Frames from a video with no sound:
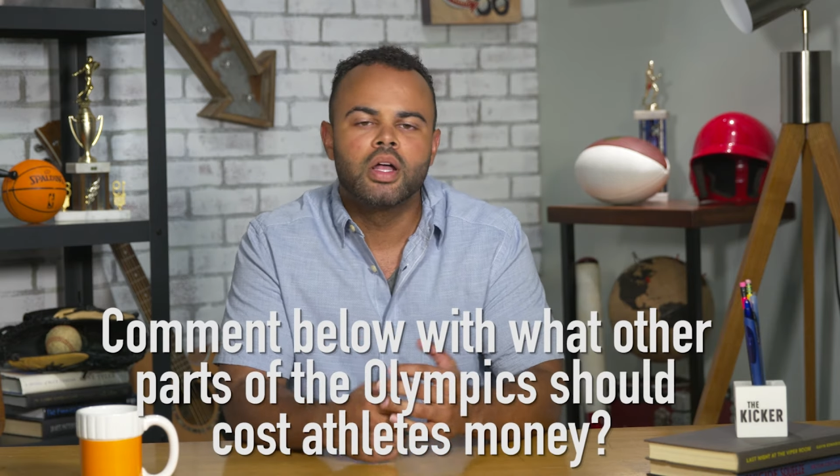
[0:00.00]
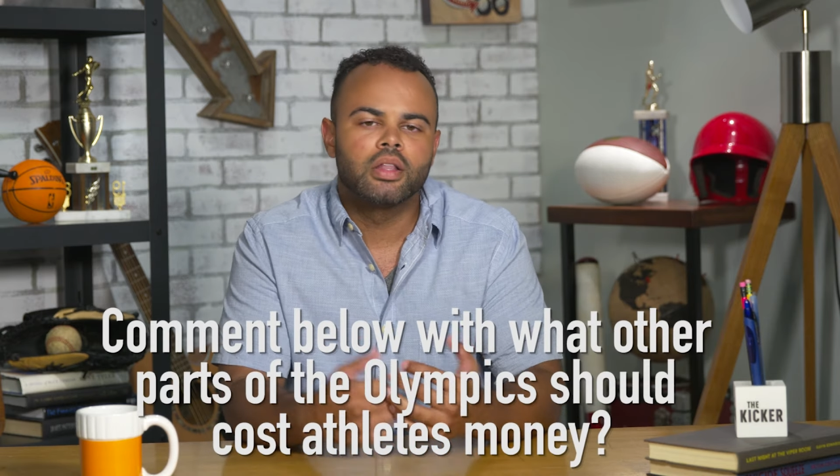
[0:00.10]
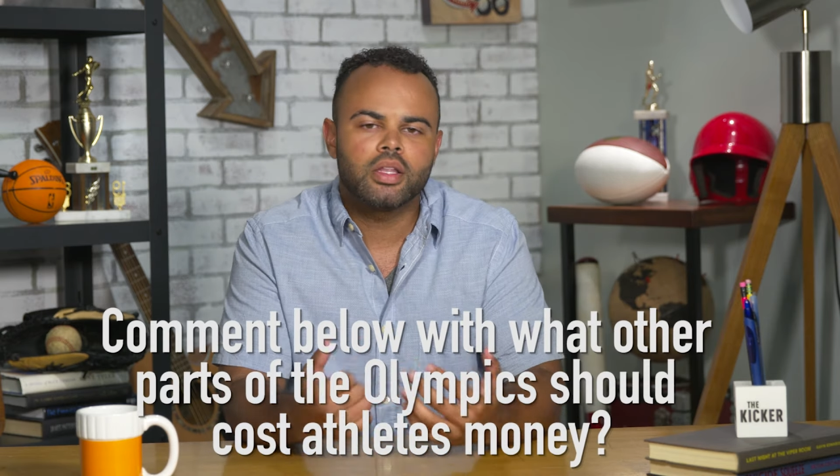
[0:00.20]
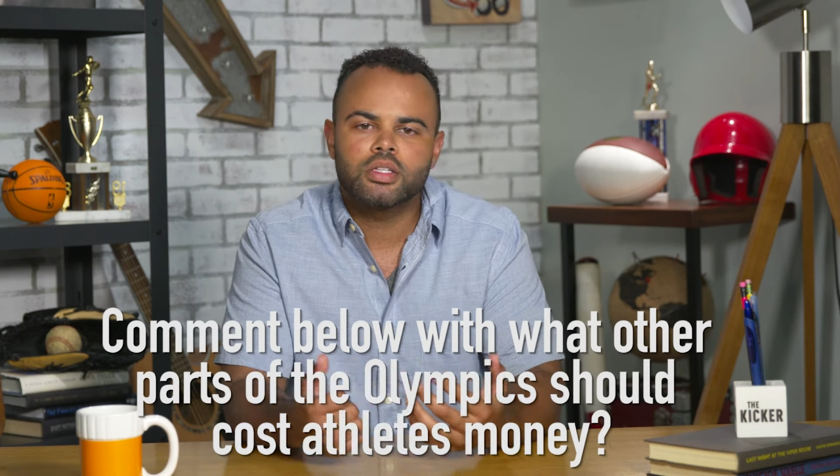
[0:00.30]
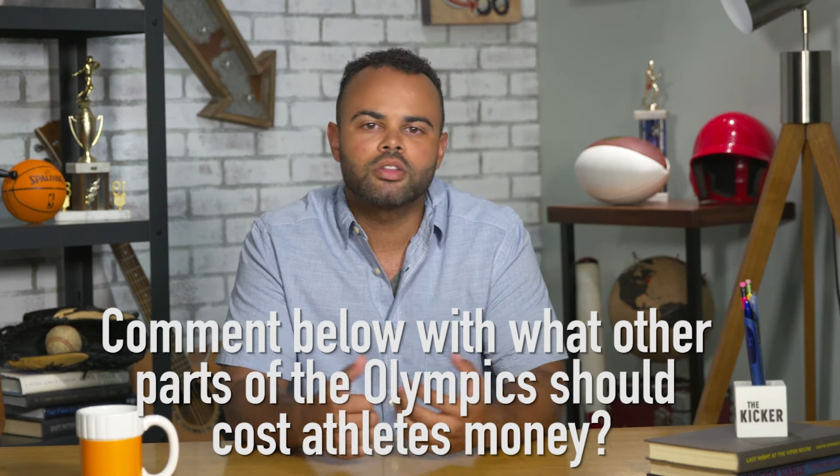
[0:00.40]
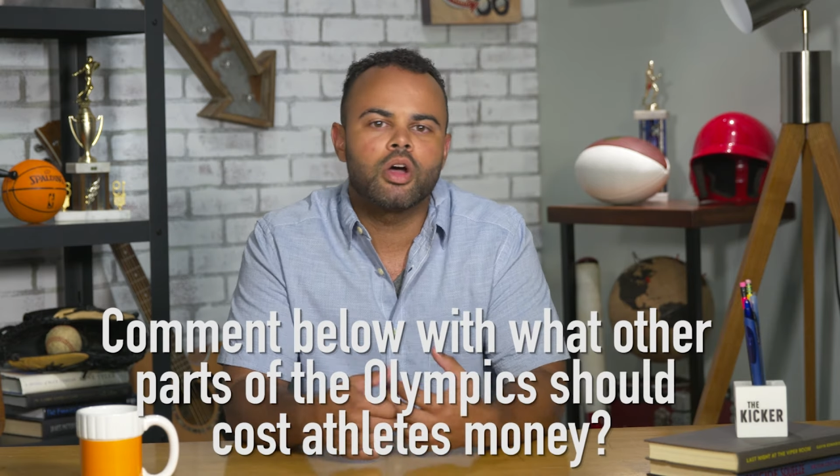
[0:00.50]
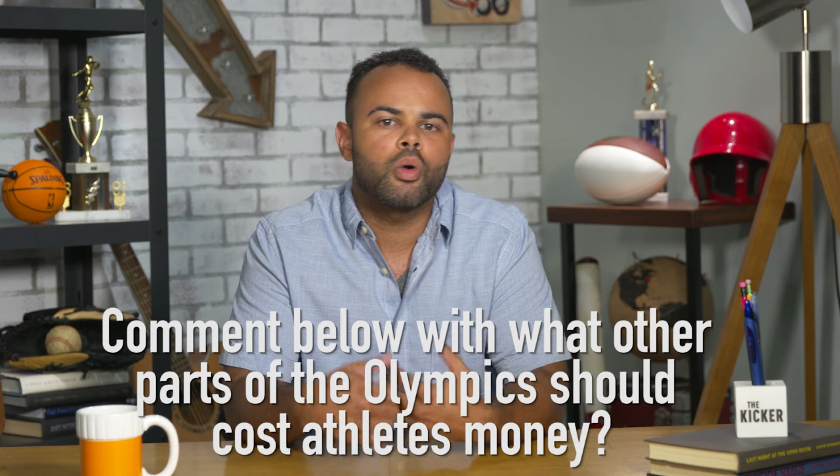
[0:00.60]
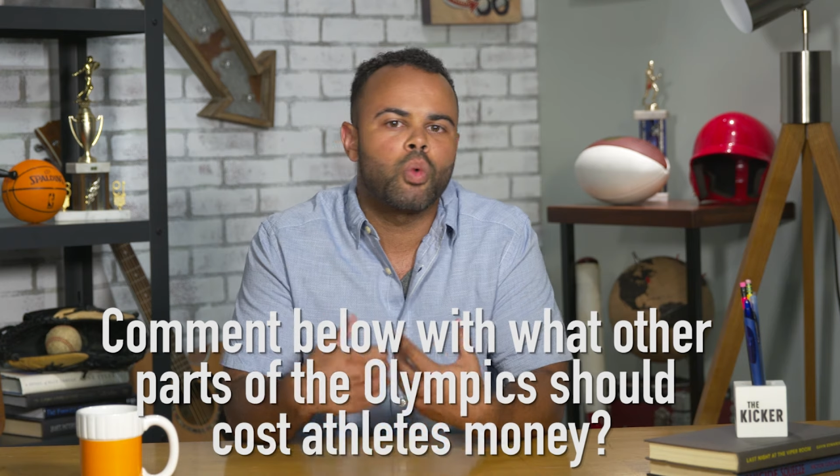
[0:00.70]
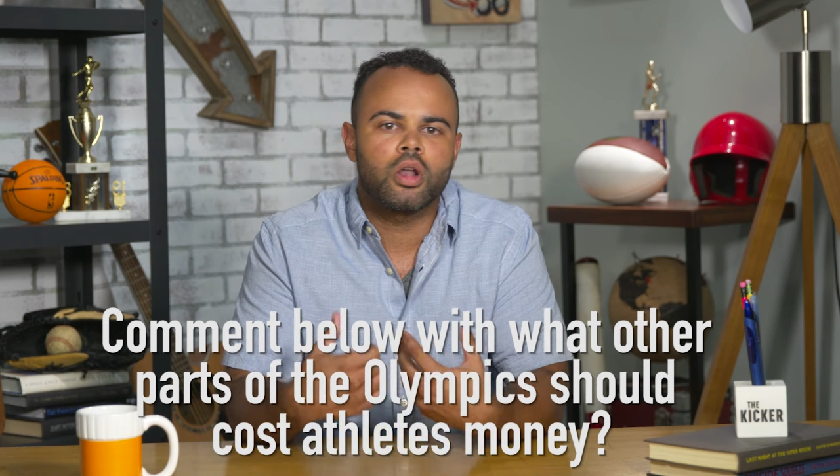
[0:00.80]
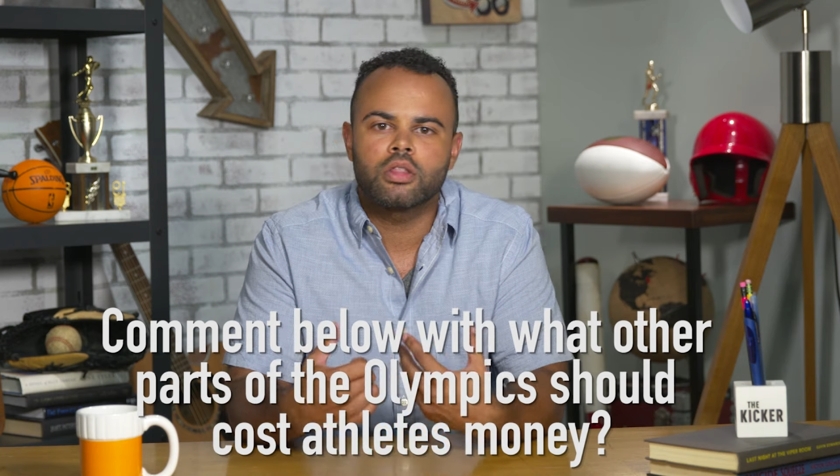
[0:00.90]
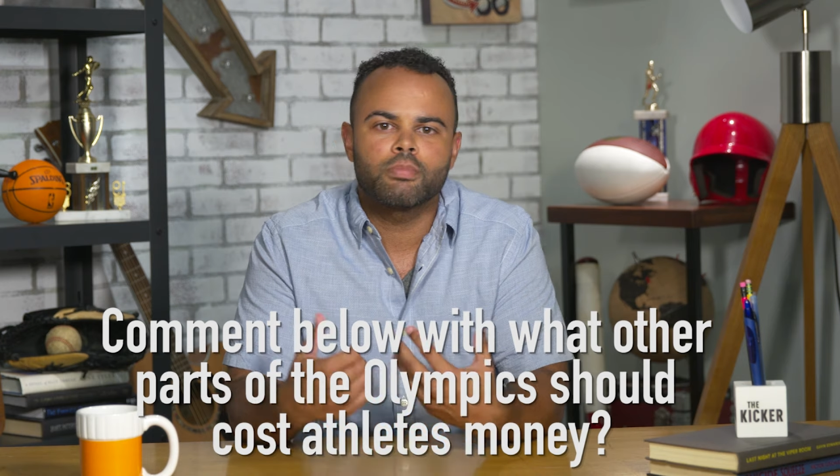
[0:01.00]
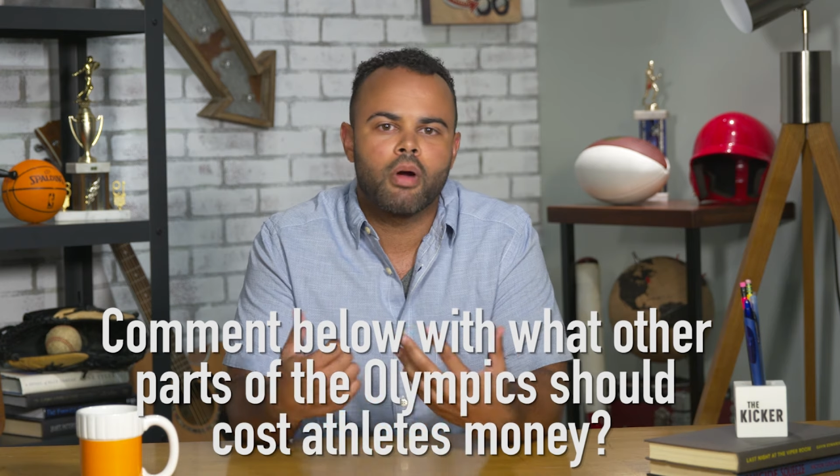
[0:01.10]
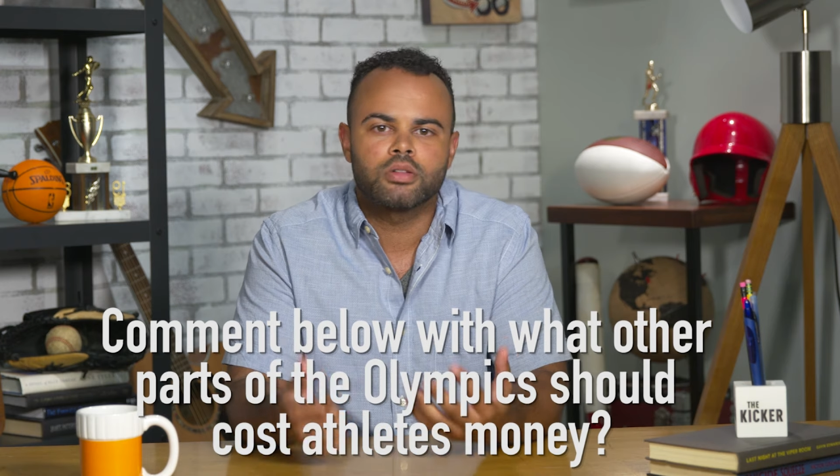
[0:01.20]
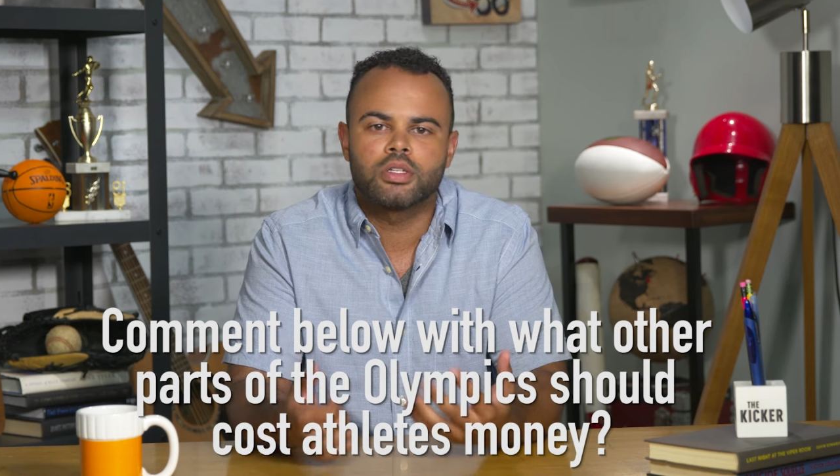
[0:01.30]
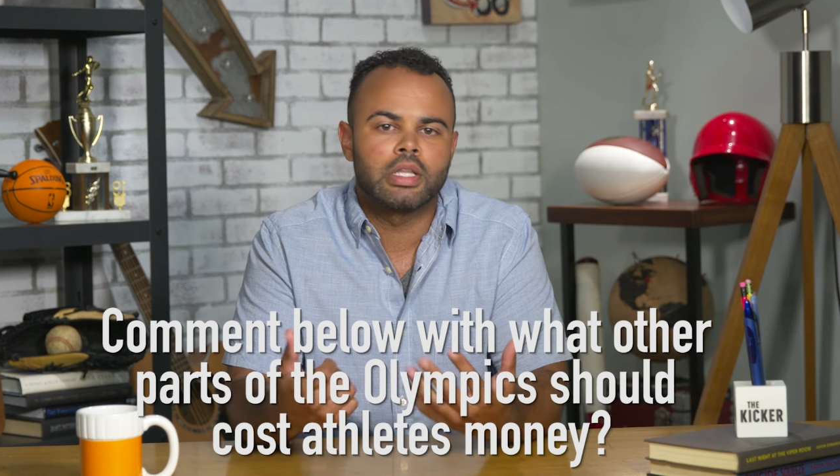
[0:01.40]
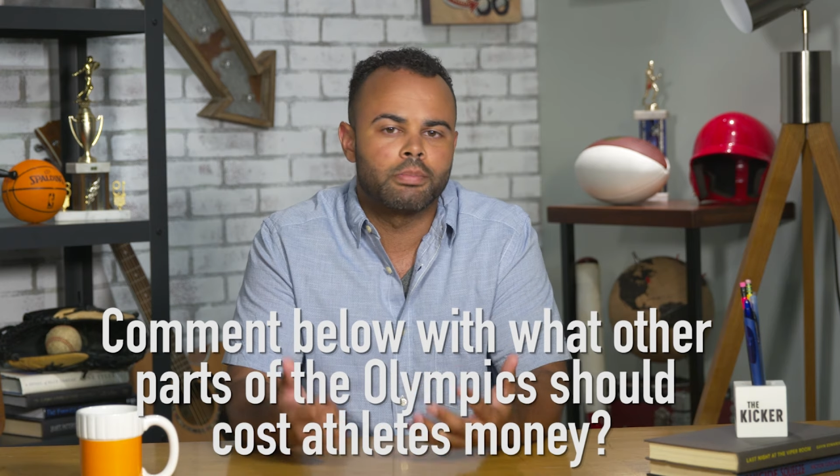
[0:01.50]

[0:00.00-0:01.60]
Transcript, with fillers: let us know what other parts of the